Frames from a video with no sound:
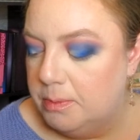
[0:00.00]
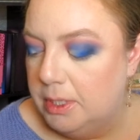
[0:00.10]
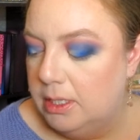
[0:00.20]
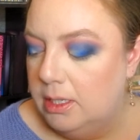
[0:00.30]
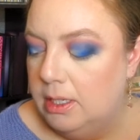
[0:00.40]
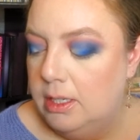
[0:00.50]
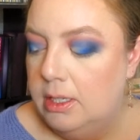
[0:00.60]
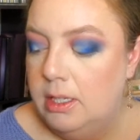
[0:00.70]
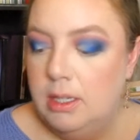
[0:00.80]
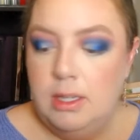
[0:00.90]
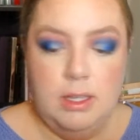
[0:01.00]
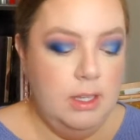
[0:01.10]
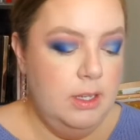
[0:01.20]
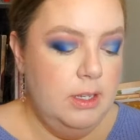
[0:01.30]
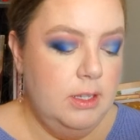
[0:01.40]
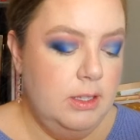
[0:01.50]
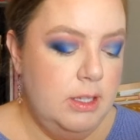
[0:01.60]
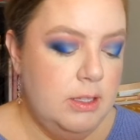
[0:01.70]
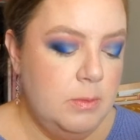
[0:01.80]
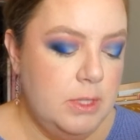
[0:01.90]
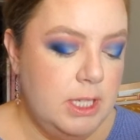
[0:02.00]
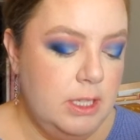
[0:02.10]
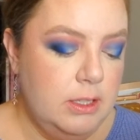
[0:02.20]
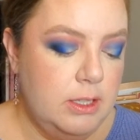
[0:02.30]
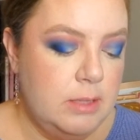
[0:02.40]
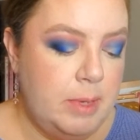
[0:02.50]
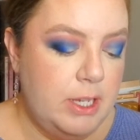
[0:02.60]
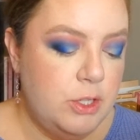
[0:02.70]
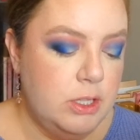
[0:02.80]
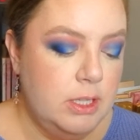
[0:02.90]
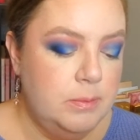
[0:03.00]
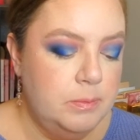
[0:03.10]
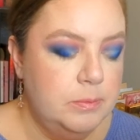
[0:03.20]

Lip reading: but it's almost like a little spatula.